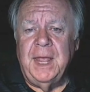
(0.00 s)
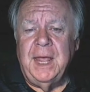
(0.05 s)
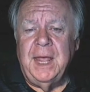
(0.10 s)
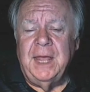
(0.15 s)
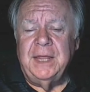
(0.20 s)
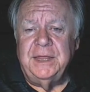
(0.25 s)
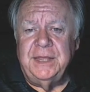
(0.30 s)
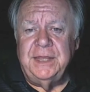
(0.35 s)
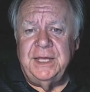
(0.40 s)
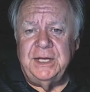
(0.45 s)

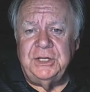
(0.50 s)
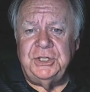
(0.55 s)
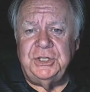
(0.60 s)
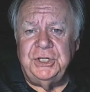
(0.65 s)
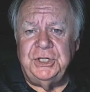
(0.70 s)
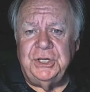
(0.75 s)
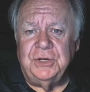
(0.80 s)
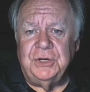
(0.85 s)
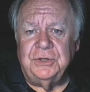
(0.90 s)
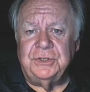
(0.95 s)
This
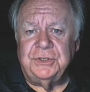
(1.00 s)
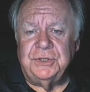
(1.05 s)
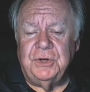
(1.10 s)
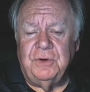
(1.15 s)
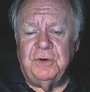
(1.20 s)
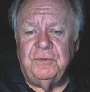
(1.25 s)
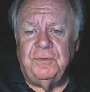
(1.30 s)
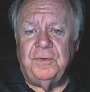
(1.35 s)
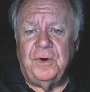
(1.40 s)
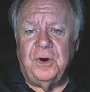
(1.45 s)
year,
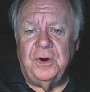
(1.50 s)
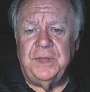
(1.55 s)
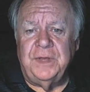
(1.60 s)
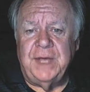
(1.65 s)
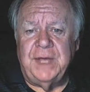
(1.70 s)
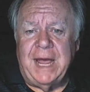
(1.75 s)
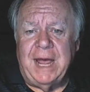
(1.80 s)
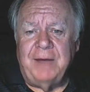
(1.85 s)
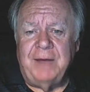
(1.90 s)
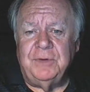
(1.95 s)
so far,
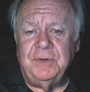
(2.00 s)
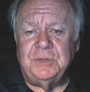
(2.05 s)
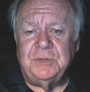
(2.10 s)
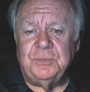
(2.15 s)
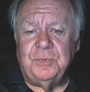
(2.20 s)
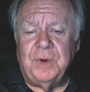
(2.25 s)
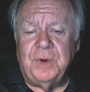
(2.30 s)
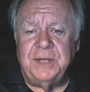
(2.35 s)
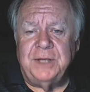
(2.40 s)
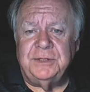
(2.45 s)
the average
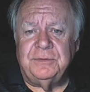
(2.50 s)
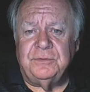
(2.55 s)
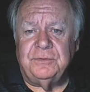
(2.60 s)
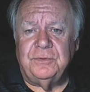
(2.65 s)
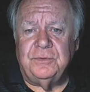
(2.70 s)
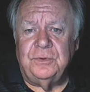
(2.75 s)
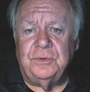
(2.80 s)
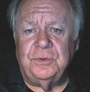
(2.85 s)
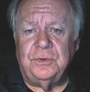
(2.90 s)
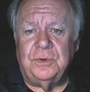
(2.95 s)
price of
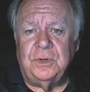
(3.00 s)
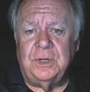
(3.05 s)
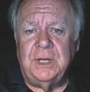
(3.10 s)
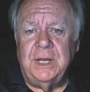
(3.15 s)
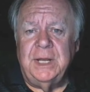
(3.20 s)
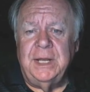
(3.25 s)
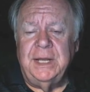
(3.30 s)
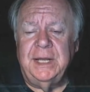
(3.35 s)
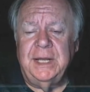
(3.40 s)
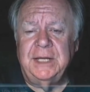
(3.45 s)
crude oil
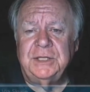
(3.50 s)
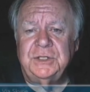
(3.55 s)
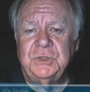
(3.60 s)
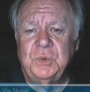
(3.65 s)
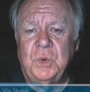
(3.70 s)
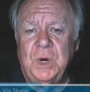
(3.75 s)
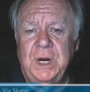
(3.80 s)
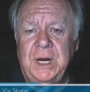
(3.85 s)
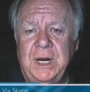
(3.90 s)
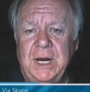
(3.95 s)
is
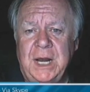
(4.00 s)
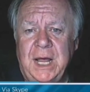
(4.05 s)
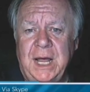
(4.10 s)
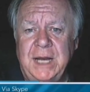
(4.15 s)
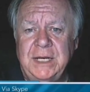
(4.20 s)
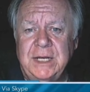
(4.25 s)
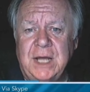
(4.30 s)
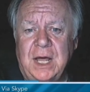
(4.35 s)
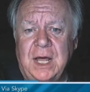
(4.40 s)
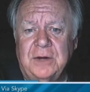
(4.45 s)

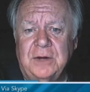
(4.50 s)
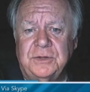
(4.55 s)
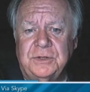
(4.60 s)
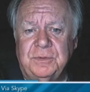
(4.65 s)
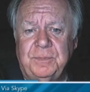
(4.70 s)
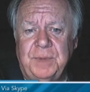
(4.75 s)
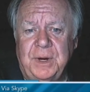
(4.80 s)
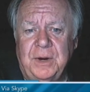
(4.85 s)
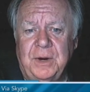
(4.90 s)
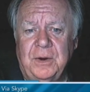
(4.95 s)
$29 a
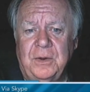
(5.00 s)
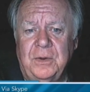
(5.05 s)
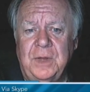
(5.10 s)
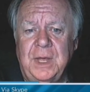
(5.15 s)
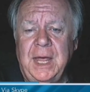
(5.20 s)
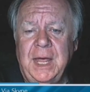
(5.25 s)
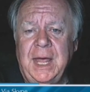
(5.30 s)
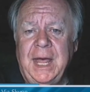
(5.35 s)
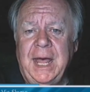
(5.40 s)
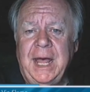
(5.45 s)
barrel,
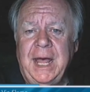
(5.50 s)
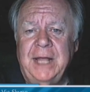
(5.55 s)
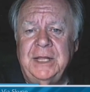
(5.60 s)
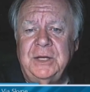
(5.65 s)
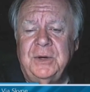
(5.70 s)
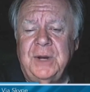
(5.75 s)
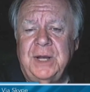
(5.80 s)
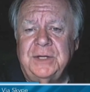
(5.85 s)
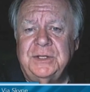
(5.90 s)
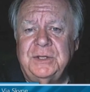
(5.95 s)
and
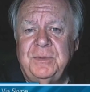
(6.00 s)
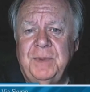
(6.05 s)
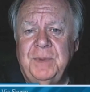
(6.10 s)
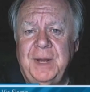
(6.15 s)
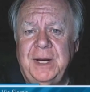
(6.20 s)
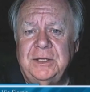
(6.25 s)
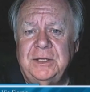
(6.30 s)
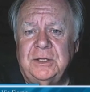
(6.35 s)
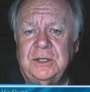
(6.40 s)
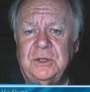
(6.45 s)
they're
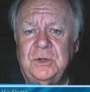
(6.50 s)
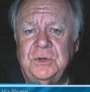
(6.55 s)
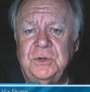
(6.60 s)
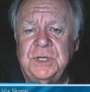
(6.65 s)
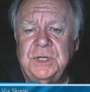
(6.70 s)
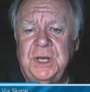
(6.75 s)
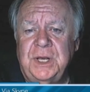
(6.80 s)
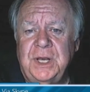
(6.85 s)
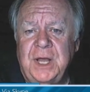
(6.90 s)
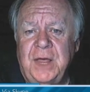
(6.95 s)
estimated to lose
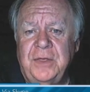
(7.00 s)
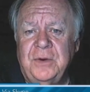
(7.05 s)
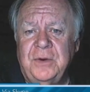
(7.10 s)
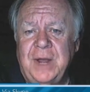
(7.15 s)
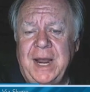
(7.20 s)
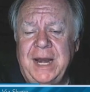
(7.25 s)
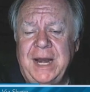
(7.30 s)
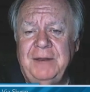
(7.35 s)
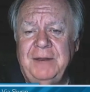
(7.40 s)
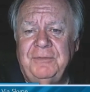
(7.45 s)
another
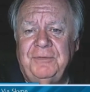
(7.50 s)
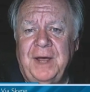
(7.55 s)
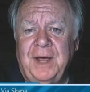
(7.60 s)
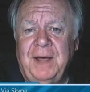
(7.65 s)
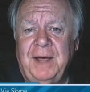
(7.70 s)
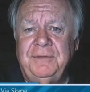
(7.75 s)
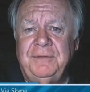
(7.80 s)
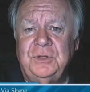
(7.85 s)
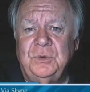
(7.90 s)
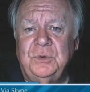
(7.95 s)

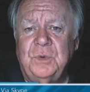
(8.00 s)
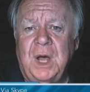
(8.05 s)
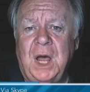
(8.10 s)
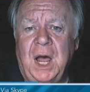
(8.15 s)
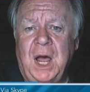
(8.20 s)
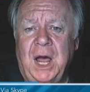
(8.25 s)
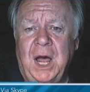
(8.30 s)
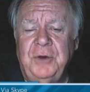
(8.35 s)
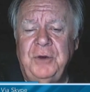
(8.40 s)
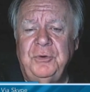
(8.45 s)
85 to
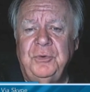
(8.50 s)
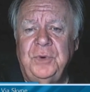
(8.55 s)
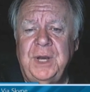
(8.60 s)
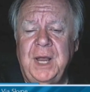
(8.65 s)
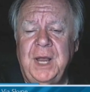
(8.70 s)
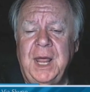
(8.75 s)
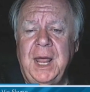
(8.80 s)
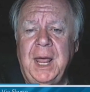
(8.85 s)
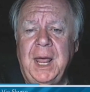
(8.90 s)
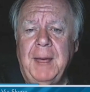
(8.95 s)
100
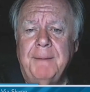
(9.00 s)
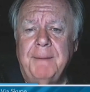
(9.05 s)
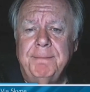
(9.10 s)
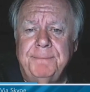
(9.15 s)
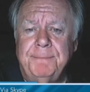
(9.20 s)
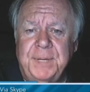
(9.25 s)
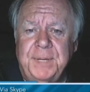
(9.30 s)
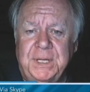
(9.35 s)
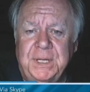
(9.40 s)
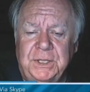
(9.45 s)

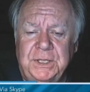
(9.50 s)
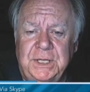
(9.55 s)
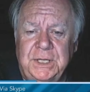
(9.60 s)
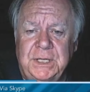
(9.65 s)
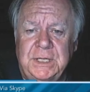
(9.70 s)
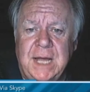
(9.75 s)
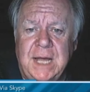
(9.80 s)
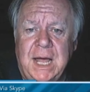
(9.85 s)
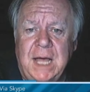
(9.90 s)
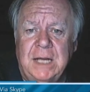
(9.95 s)

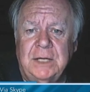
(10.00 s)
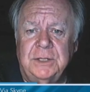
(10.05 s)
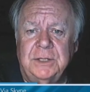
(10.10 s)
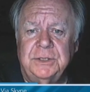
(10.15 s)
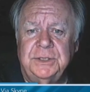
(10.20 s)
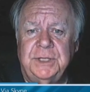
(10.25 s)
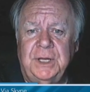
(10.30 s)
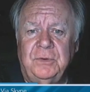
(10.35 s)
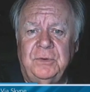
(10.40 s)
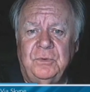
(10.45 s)
billion
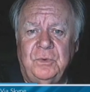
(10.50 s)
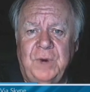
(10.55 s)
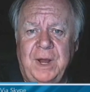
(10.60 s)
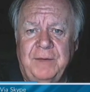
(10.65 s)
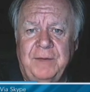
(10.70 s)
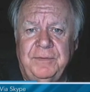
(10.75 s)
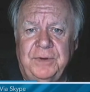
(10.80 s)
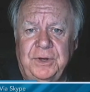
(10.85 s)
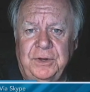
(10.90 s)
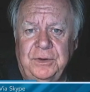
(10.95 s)
dollars in
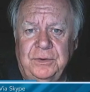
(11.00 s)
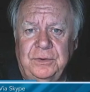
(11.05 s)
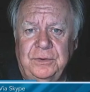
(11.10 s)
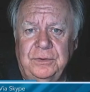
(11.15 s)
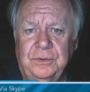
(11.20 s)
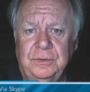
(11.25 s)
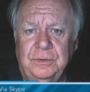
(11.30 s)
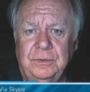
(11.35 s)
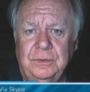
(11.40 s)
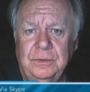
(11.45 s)
revenue
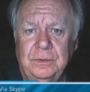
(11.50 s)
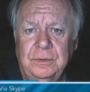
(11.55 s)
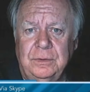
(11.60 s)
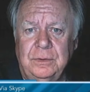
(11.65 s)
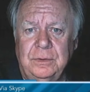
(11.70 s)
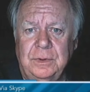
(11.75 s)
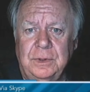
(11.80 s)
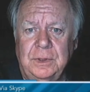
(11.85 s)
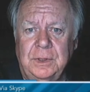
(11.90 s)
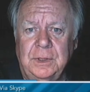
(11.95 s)

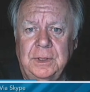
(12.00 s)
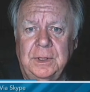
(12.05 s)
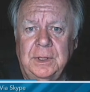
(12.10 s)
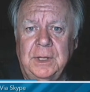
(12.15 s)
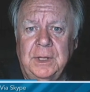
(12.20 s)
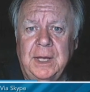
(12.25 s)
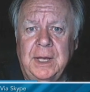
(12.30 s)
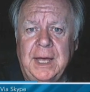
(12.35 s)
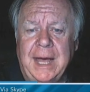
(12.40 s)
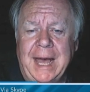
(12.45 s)

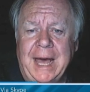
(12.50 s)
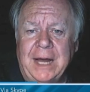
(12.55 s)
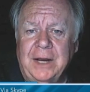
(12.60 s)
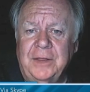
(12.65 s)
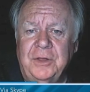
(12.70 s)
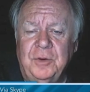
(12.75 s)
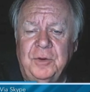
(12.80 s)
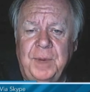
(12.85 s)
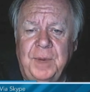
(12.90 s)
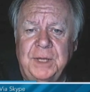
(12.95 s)
out wow. of
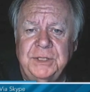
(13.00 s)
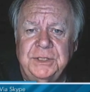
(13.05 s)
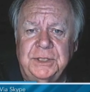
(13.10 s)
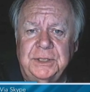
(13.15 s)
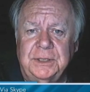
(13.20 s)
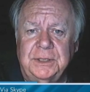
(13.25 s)
their budget.